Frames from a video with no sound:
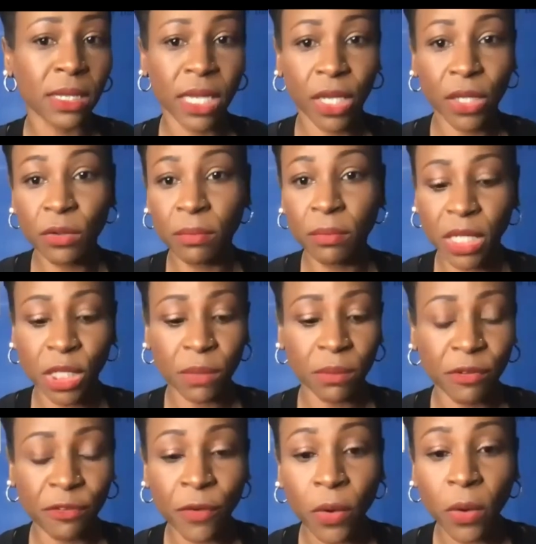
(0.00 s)
you mentioned
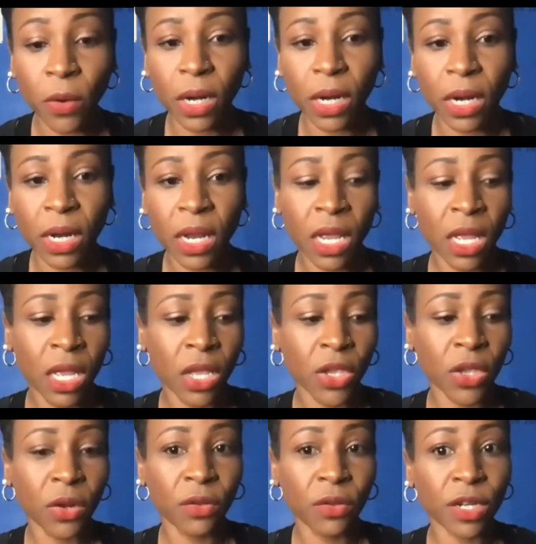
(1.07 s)
before,
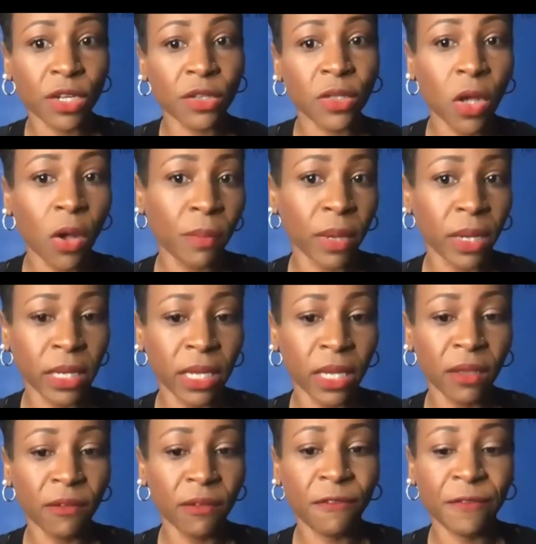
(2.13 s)
there's so
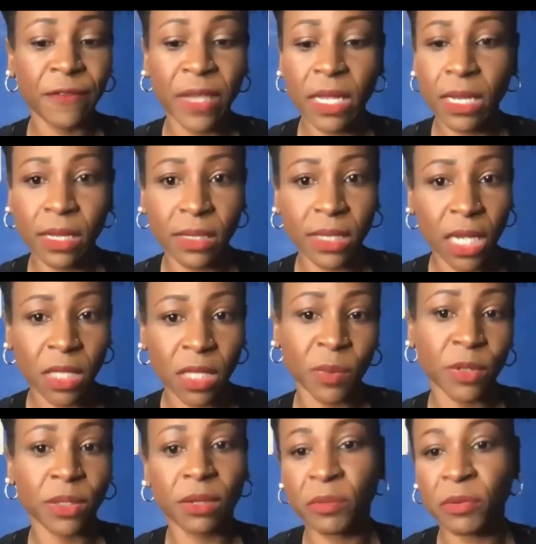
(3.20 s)
many fitness
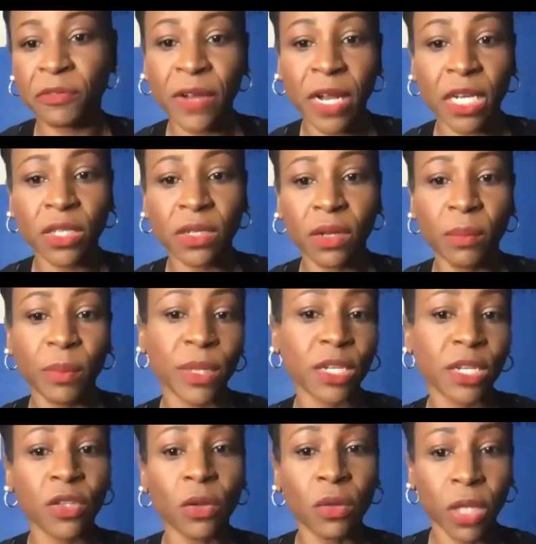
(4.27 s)
experts and professional, but
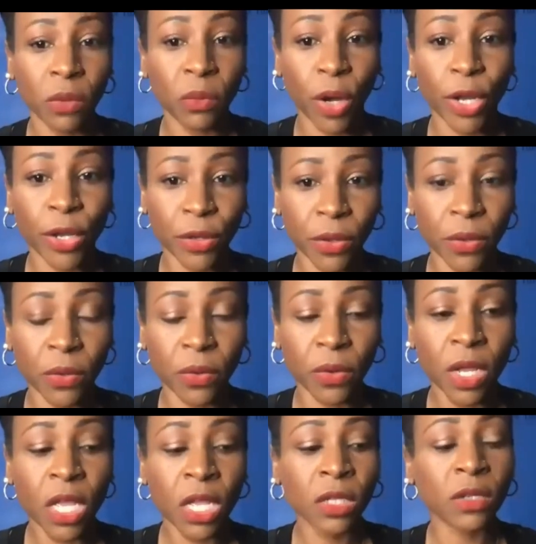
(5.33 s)
there's only one you.
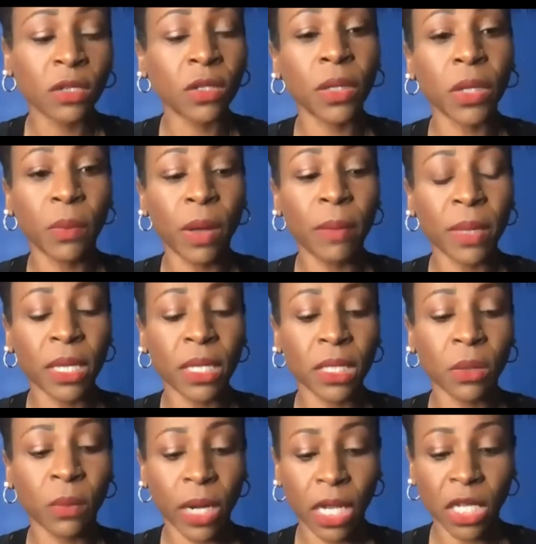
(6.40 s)
So it's only one me. So
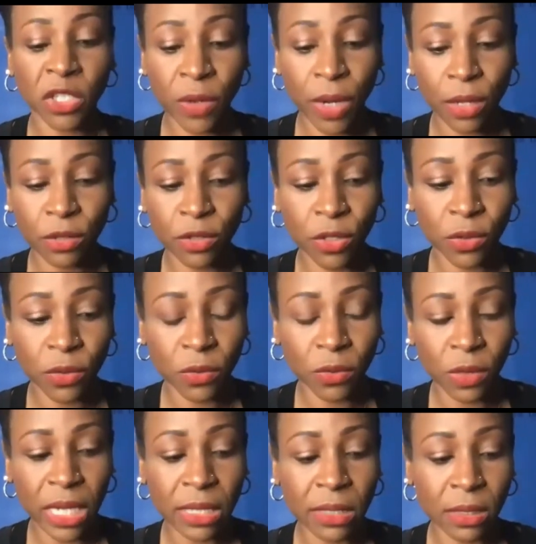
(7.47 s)
what I try to
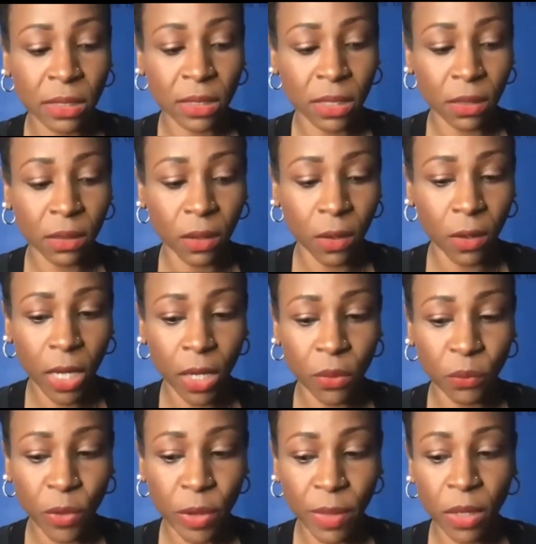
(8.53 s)
instill in
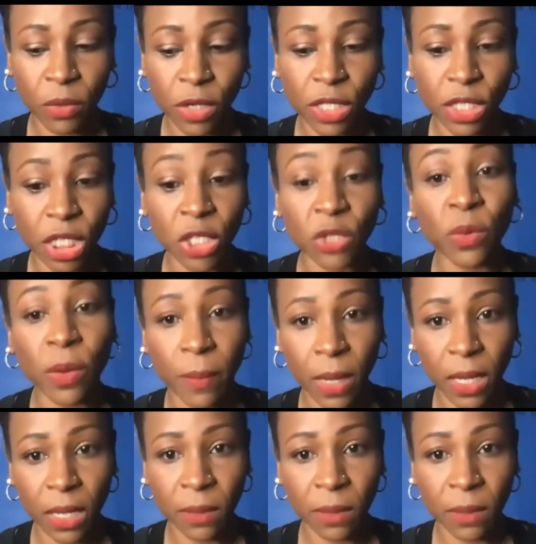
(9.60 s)
women or teach women